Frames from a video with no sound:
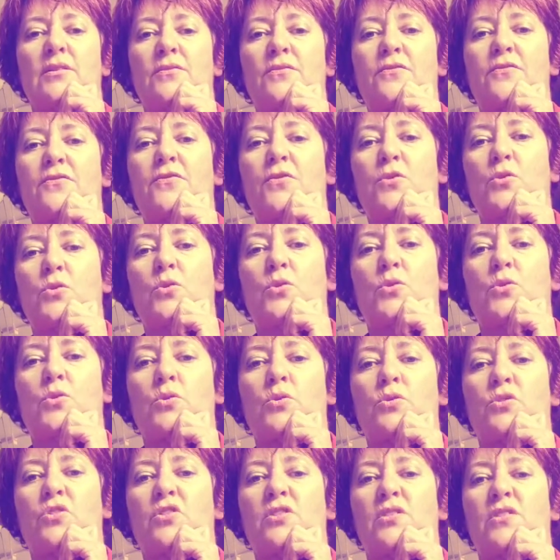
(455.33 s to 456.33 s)

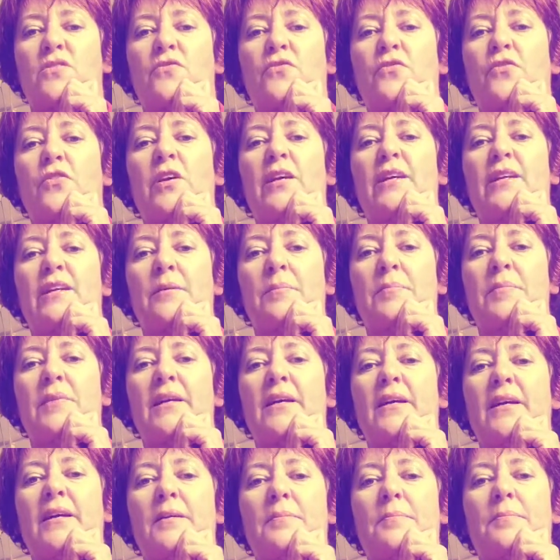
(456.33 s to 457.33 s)
for just freeing
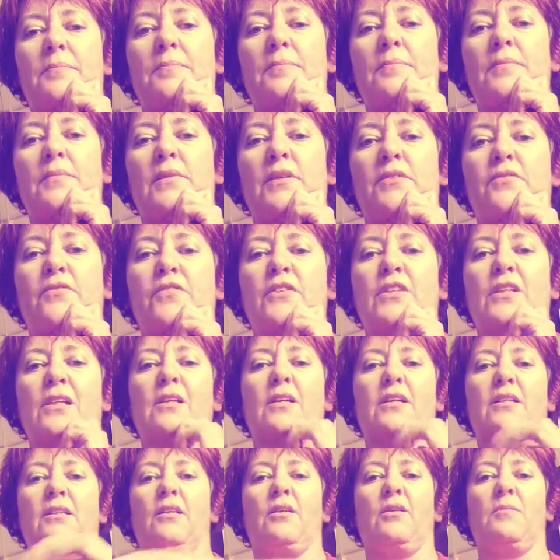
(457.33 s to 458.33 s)
me up. I feel
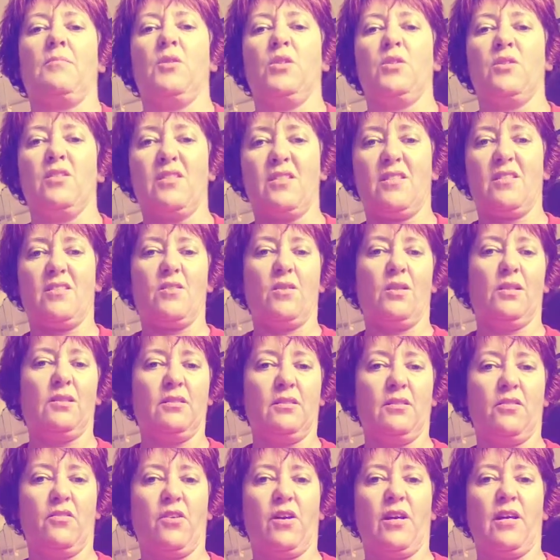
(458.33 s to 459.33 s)
like I'm on
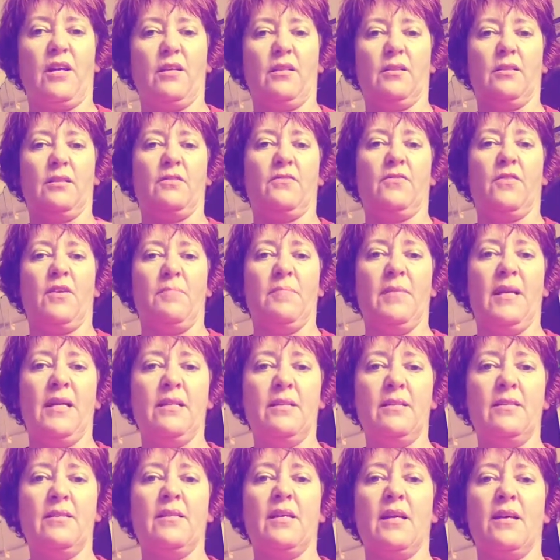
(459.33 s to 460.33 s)
solid ground if I
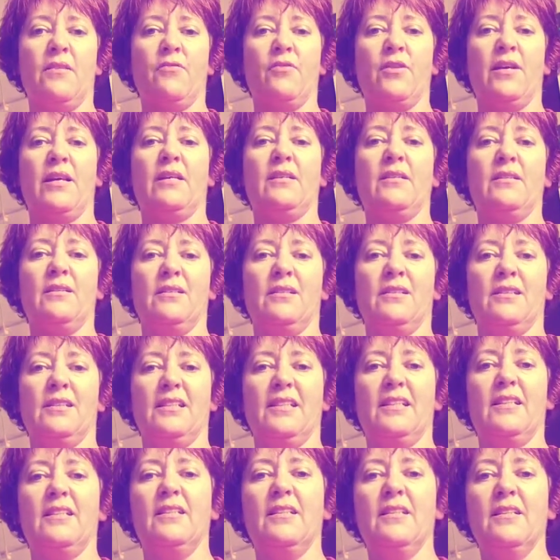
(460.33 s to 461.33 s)
meditate
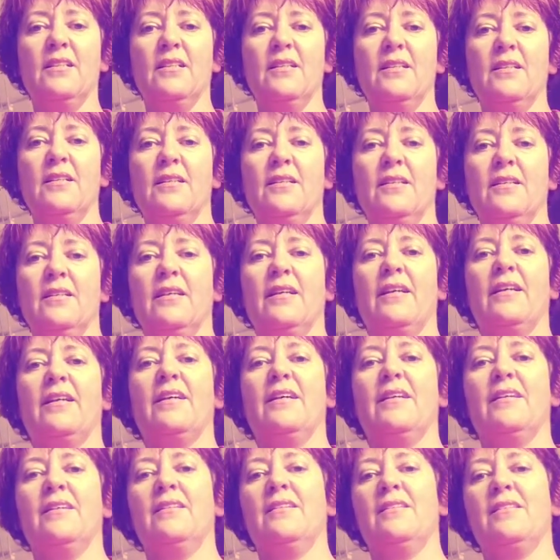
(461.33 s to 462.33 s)
regularly.
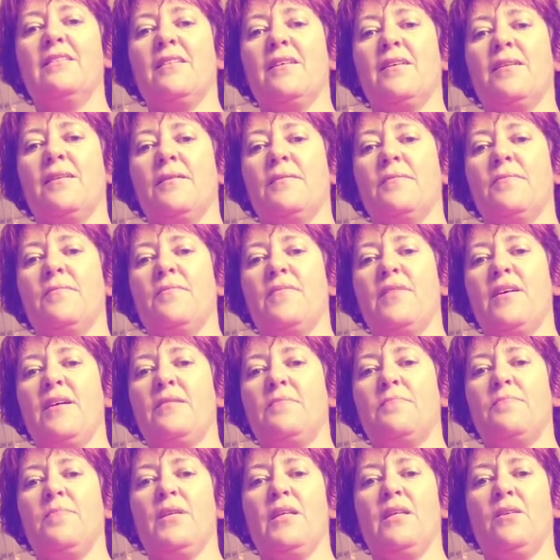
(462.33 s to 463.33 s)
And
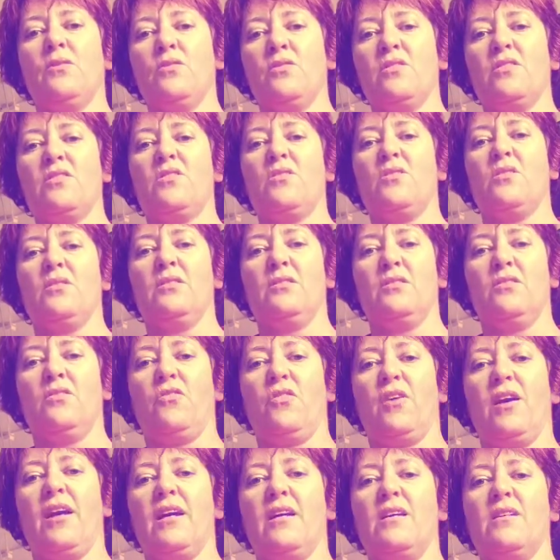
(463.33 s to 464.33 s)
that being on solid
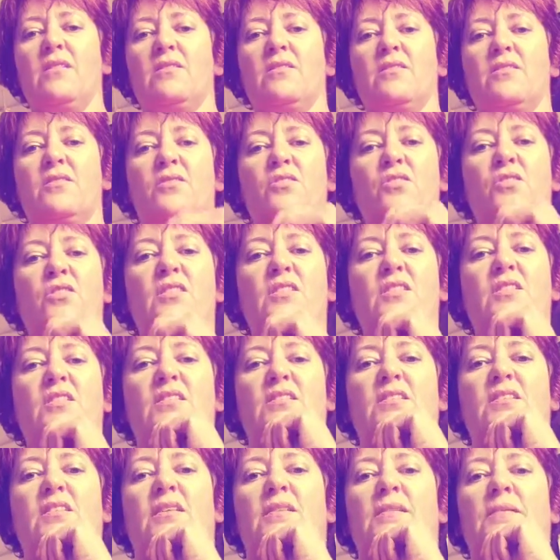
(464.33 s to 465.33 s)
ground
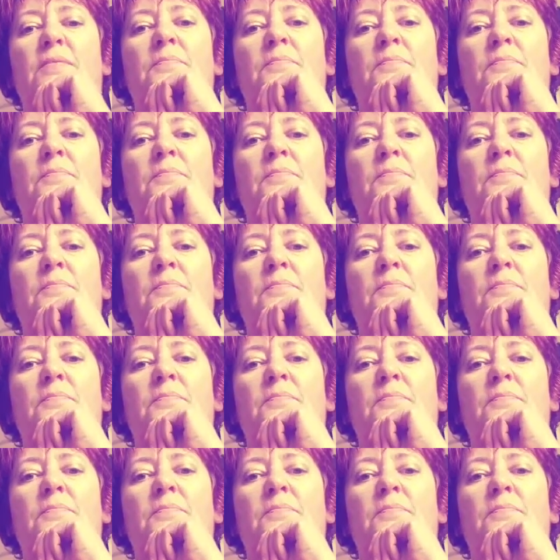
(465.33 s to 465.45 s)
just